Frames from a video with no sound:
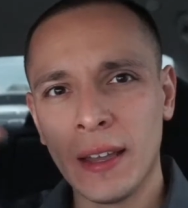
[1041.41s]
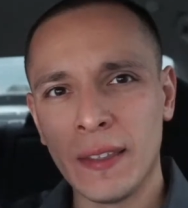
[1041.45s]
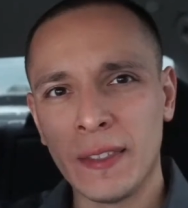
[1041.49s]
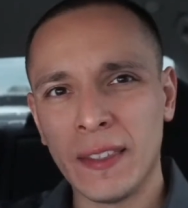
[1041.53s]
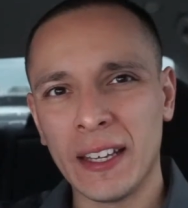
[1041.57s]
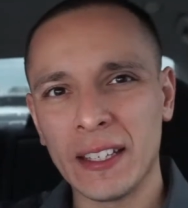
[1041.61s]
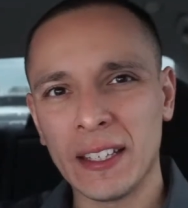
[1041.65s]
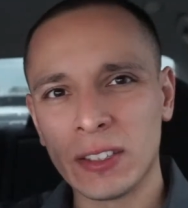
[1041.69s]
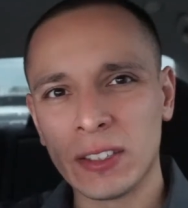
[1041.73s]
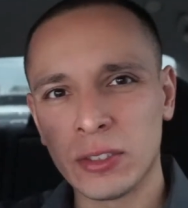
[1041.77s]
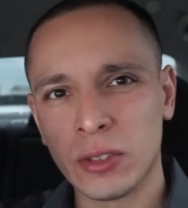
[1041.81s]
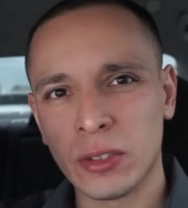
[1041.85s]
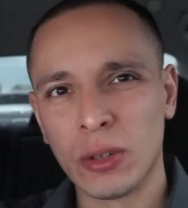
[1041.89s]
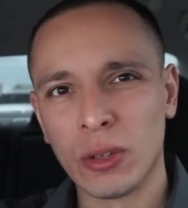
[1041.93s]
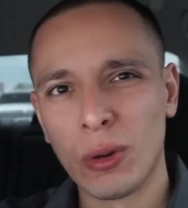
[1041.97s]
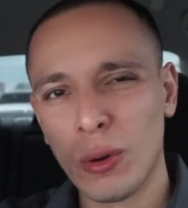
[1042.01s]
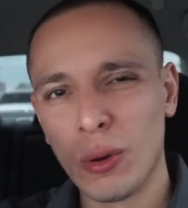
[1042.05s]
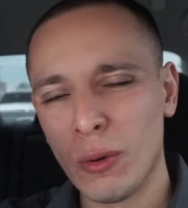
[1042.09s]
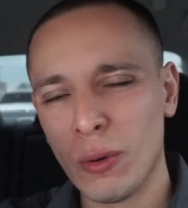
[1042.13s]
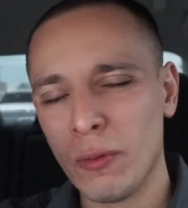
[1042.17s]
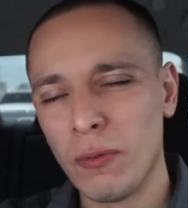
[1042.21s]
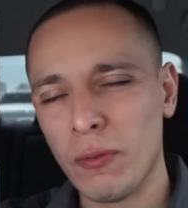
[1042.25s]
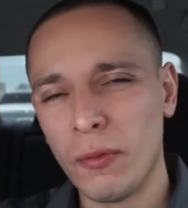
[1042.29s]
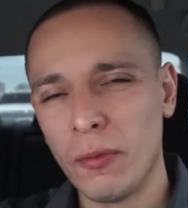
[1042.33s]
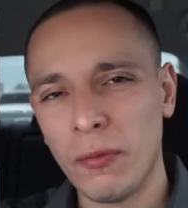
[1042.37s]
Nice,
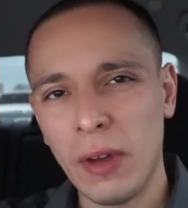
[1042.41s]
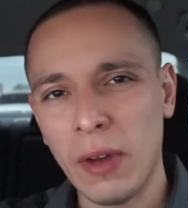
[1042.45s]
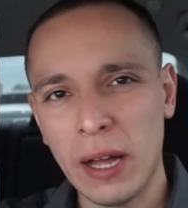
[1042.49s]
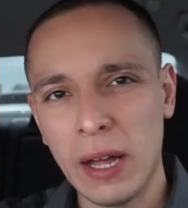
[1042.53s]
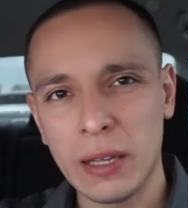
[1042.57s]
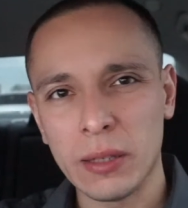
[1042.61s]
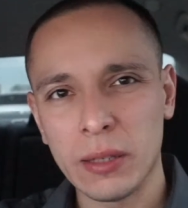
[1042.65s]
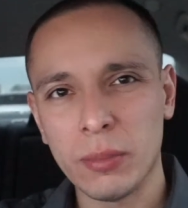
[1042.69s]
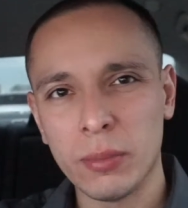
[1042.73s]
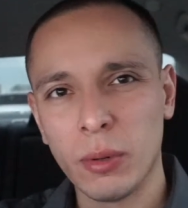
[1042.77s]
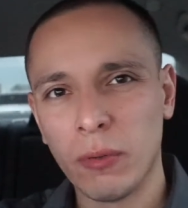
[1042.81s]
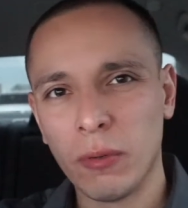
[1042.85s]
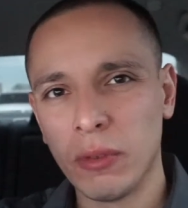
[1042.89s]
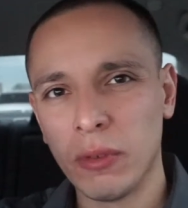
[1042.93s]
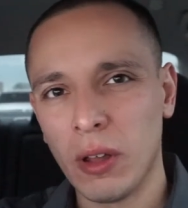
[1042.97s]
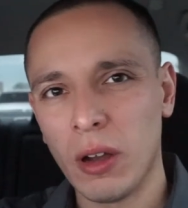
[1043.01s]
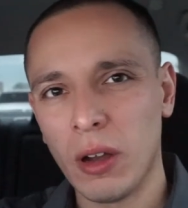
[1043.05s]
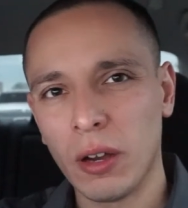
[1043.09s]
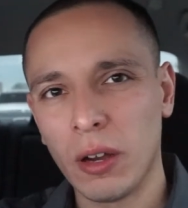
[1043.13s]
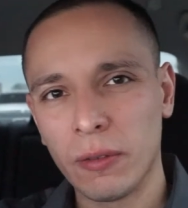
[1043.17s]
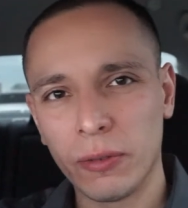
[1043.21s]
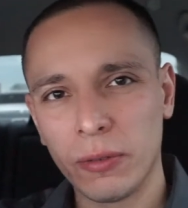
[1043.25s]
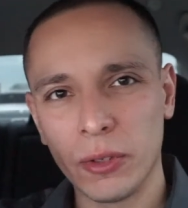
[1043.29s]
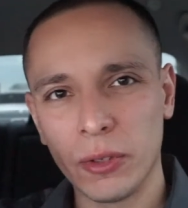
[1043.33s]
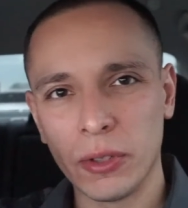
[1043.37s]
thorough, valuable
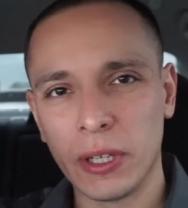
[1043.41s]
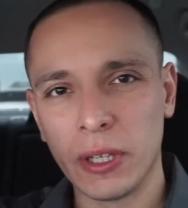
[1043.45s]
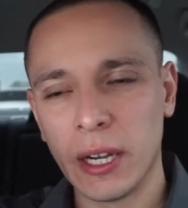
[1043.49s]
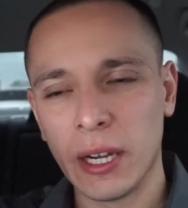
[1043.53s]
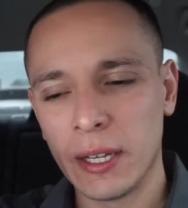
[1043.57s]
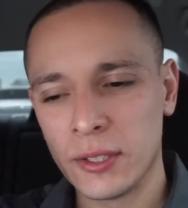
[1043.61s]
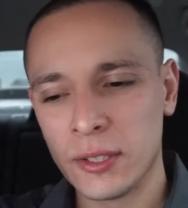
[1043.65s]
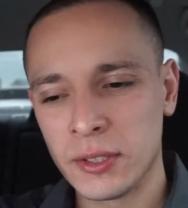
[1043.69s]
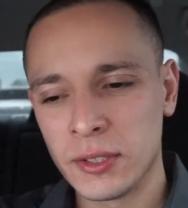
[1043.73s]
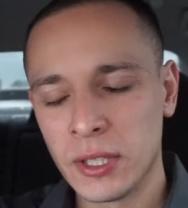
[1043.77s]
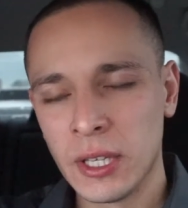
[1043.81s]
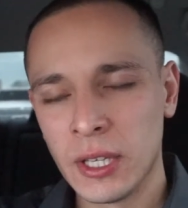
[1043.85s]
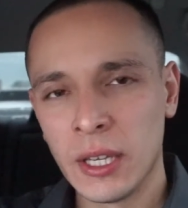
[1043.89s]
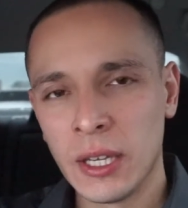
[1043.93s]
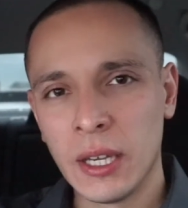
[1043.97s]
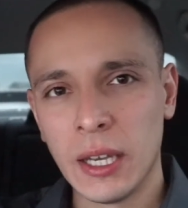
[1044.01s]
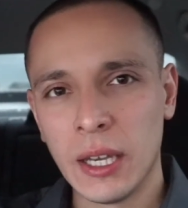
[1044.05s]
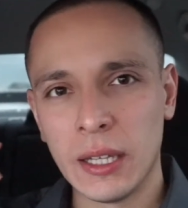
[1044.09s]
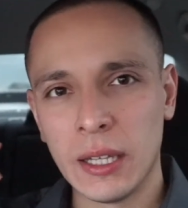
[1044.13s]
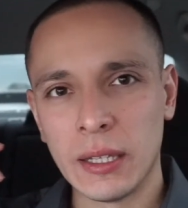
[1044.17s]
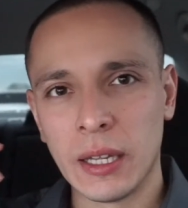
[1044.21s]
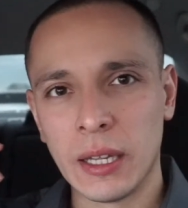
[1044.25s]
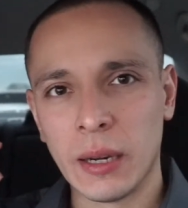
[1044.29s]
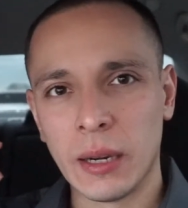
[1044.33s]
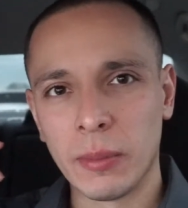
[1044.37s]
vlog for you guys.
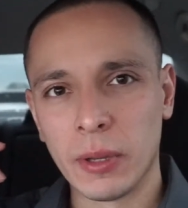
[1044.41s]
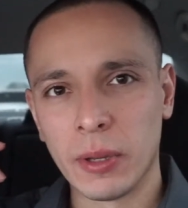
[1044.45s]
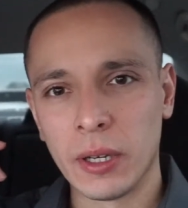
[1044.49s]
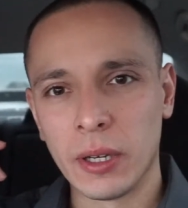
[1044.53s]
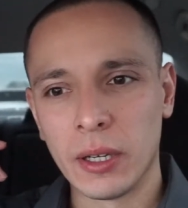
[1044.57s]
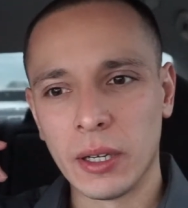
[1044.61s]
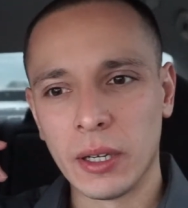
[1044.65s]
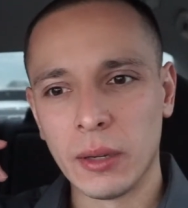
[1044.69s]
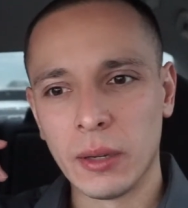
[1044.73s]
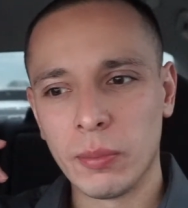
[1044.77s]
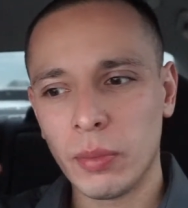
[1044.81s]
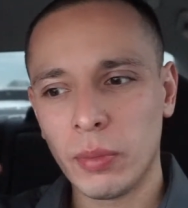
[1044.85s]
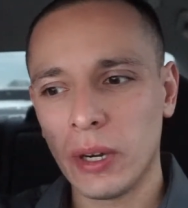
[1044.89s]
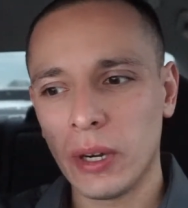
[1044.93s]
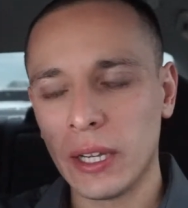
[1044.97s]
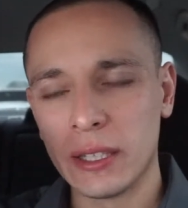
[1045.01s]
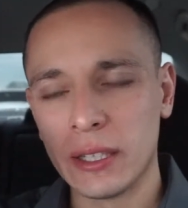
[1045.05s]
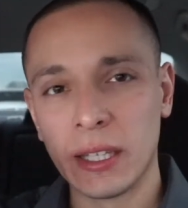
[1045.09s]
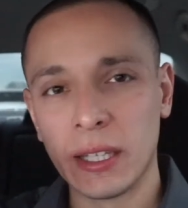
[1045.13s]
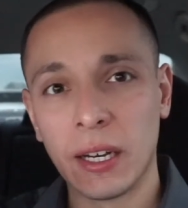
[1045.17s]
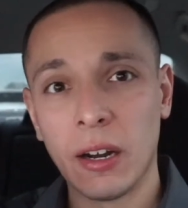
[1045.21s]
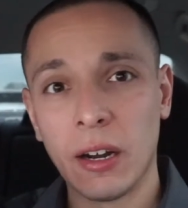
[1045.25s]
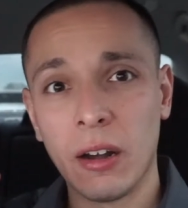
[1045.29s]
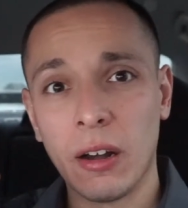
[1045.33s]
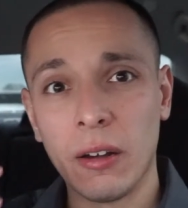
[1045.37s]
And then I'm gonna probably
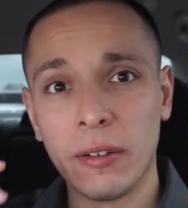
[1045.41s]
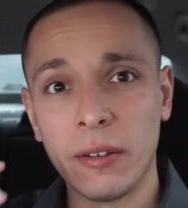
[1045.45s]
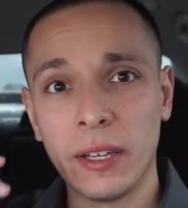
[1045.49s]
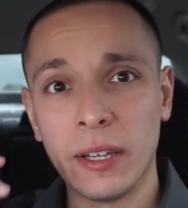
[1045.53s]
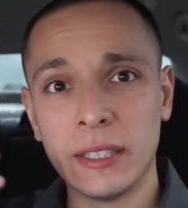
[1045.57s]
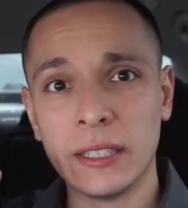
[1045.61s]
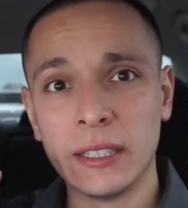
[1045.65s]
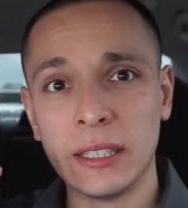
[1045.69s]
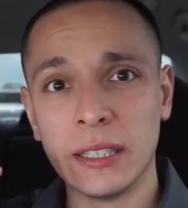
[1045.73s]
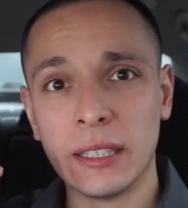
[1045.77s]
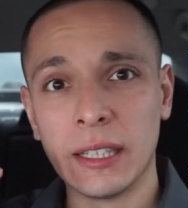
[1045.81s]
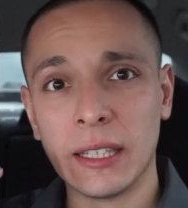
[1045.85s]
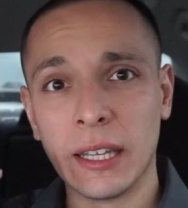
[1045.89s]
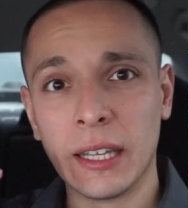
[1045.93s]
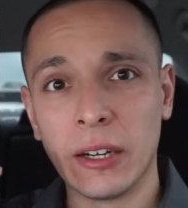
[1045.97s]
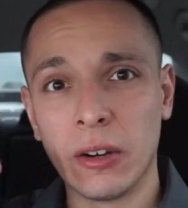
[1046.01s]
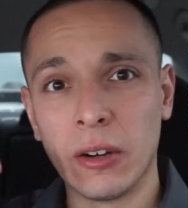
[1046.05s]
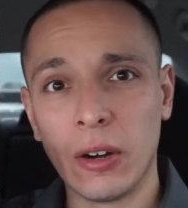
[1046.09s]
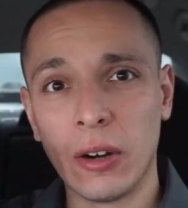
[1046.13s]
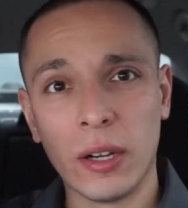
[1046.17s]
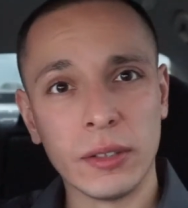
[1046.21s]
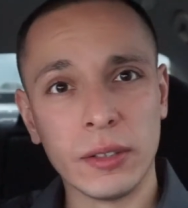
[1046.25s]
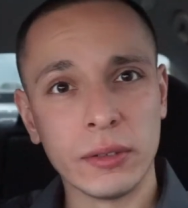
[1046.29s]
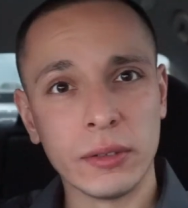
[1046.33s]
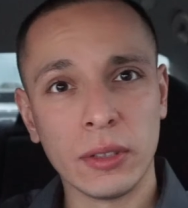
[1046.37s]
end it later
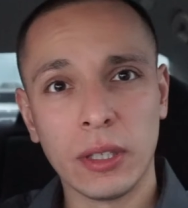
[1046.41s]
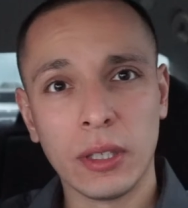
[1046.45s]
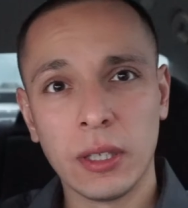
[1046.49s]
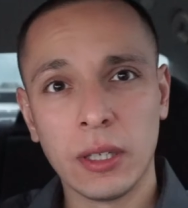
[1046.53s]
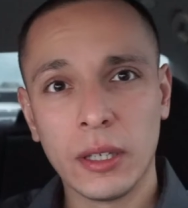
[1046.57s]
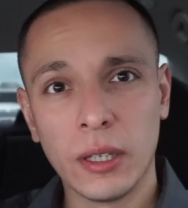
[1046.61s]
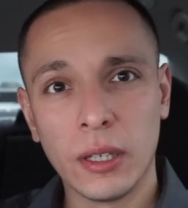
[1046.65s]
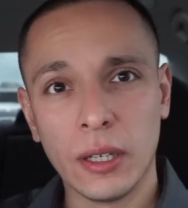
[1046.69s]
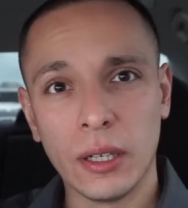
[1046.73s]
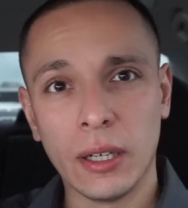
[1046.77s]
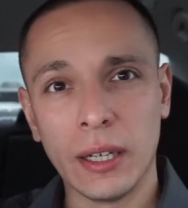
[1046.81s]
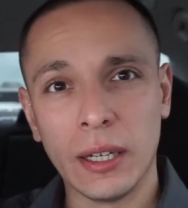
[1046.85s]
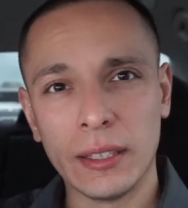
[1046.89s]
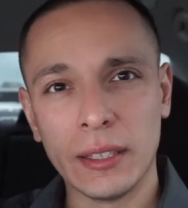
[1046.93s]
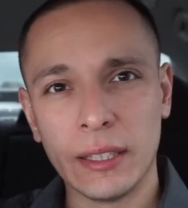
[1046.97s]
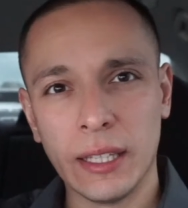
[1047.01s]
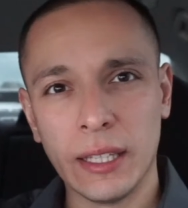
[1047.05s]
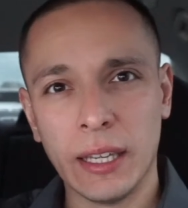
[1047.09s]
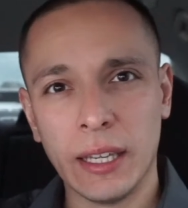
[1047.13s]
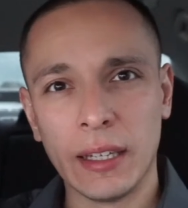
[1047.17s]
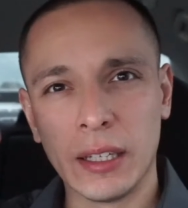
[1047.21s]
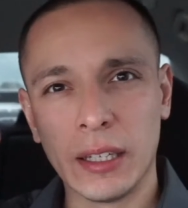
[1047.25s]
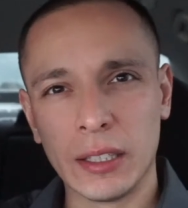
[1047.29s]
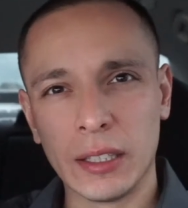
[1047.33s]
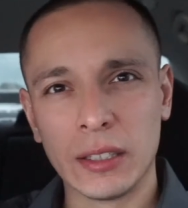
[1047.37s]
on at the
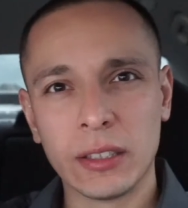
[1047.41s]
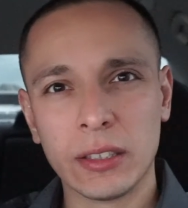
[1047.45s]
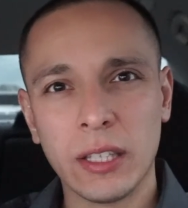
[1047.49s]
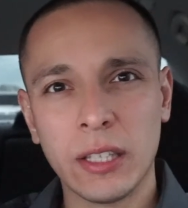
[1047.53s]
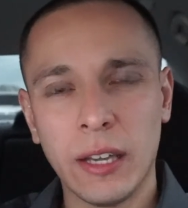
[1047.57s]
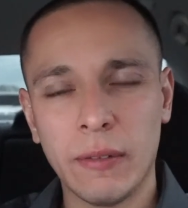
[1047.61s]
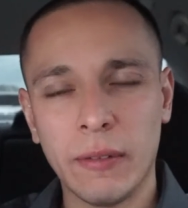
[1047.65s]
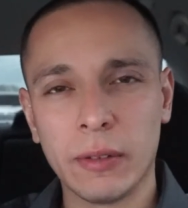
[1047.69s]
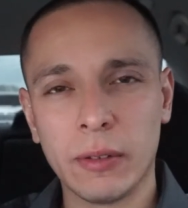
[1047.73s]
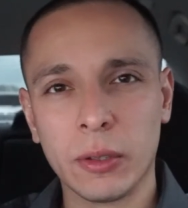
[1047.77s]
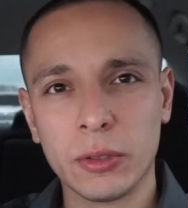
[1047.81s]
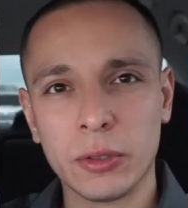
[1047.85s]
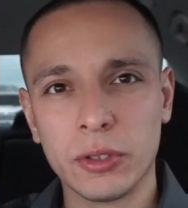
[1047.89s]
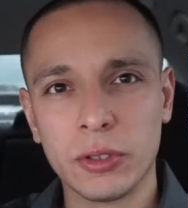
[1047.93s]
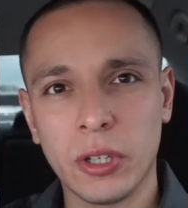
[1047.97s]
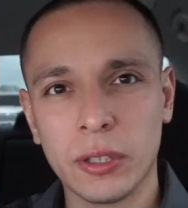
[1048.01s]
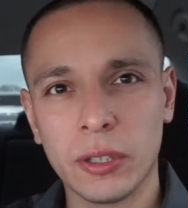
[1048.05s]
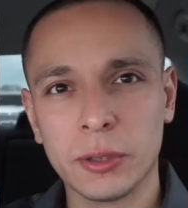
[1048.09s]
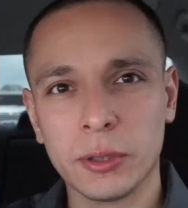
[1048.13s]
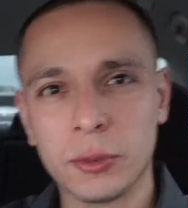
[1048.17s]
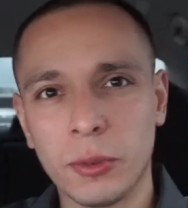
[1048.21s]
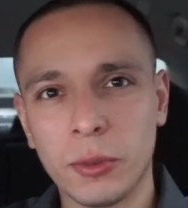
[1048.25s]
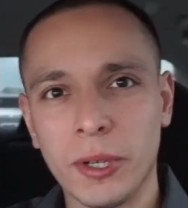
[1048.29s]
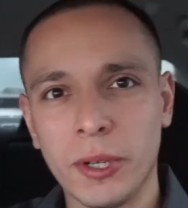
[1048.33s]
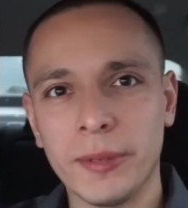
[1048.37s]
end, and have a little talk
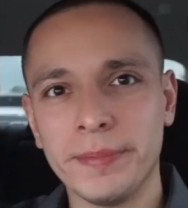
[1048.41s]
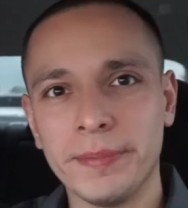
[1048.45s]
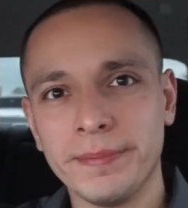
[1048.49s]
as well.